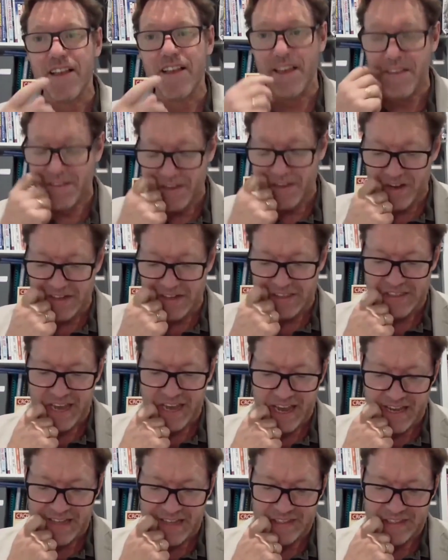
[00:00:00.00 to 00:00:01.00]
other thing I'd
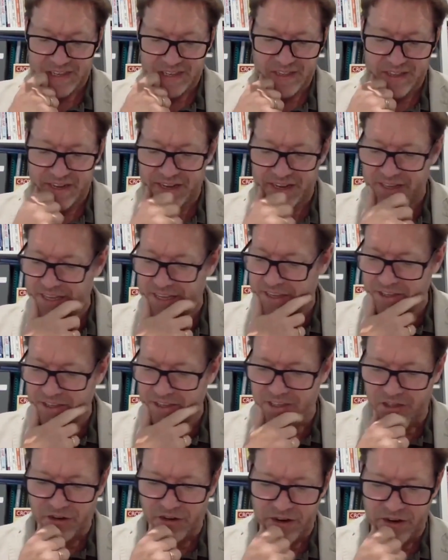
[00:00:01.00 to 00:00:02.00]
say is that in
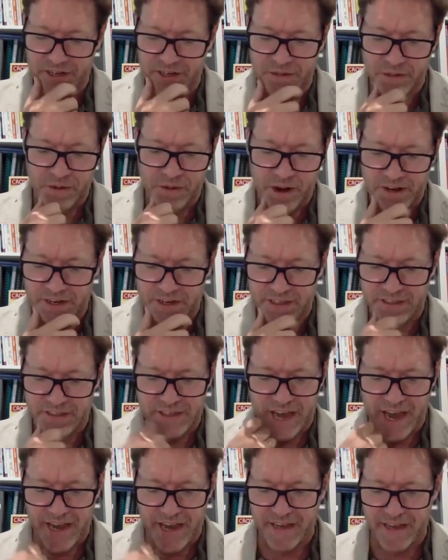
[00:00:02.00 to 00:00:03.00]
the story he was quoted as
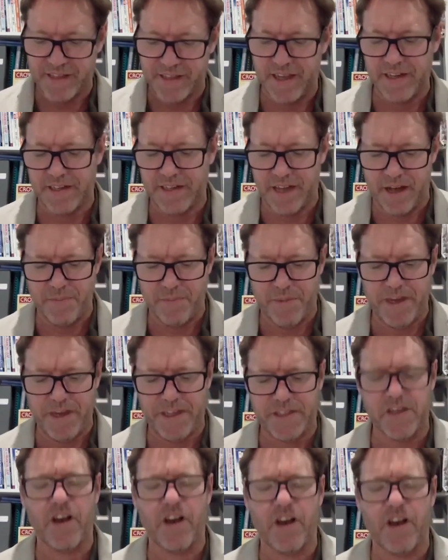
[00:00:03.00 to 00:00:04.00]
saying that a
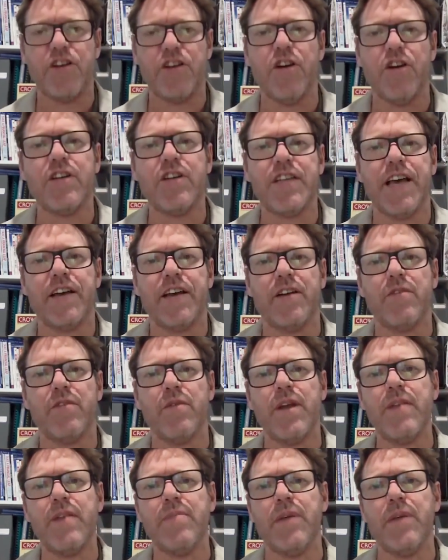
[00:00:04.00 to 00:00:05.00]
beachside knockdown and
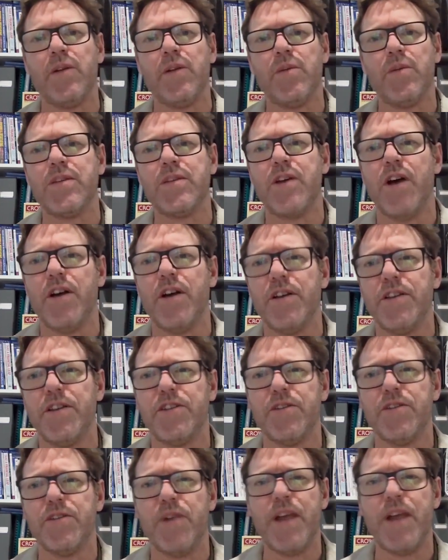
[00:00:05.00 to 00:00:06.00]
rebuild was kind of
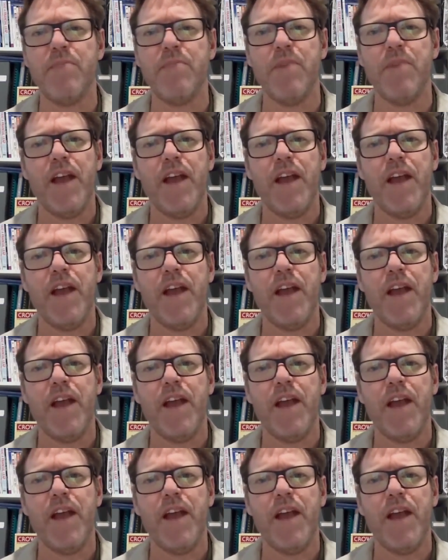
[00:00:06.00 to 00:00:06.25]
the dream,